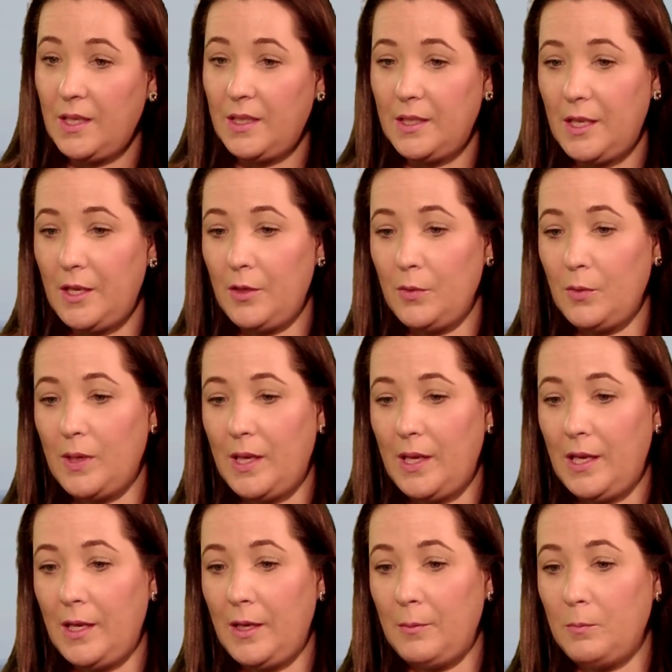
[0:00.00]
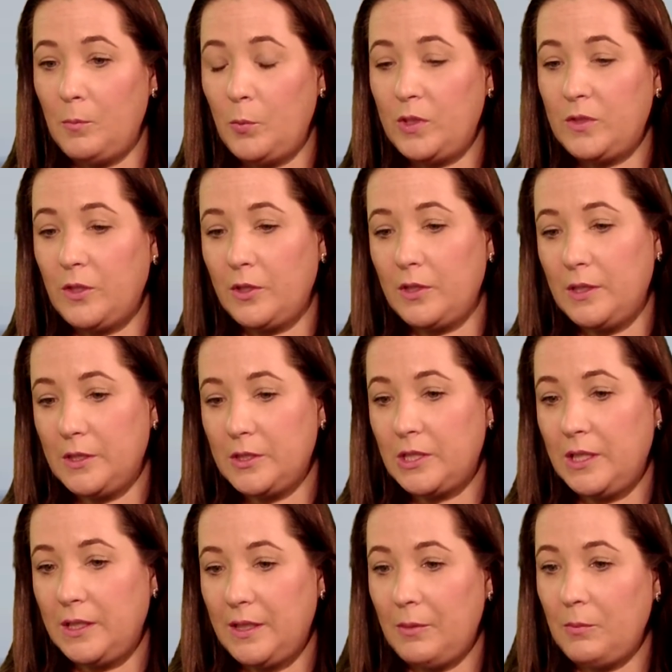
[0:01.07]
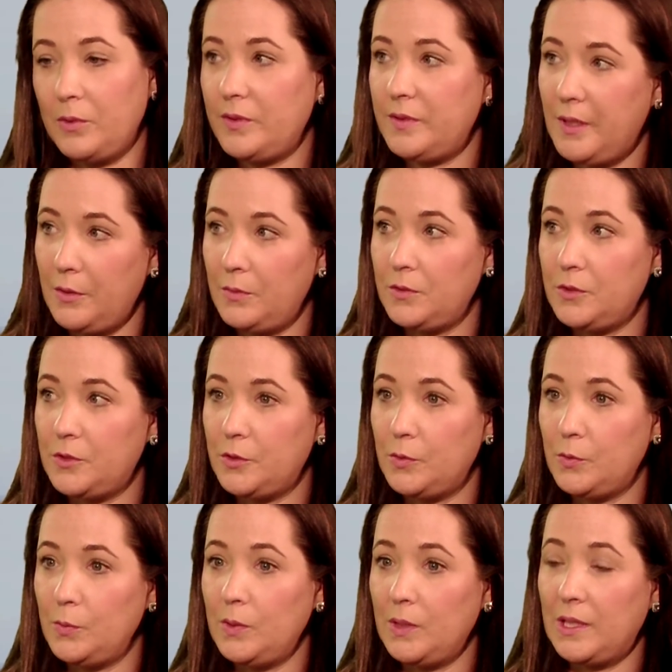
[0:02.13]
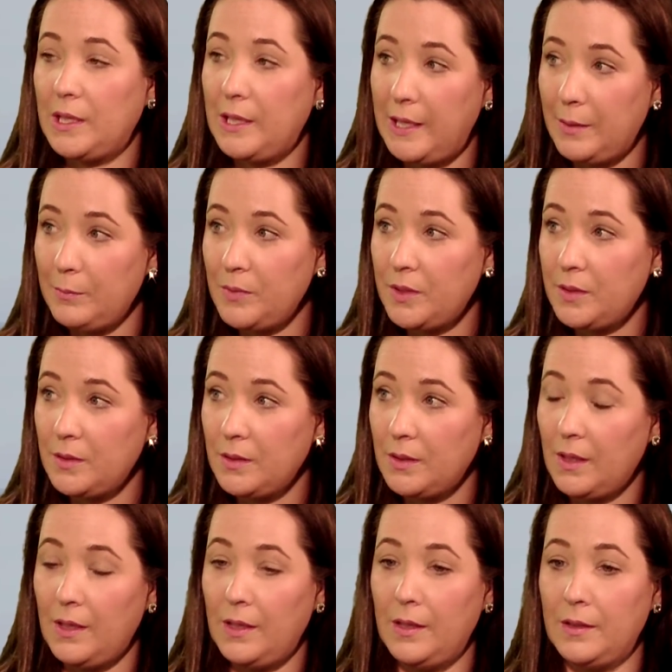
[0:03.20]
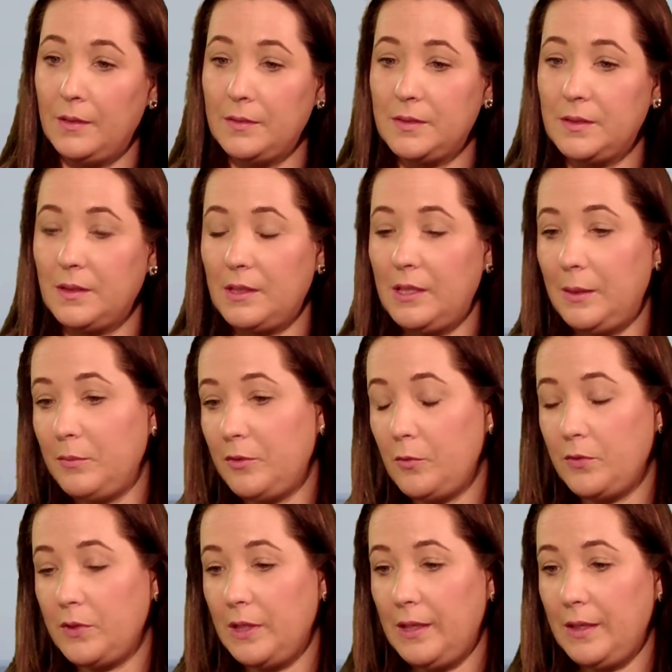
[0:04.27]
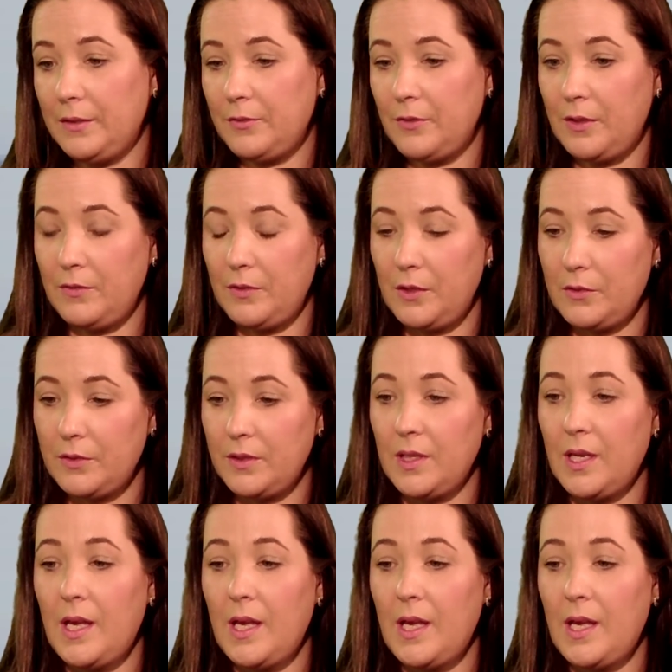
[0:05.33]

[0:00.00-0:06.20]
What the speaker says: Now, we thought initially that was down to claims over the last 5 years.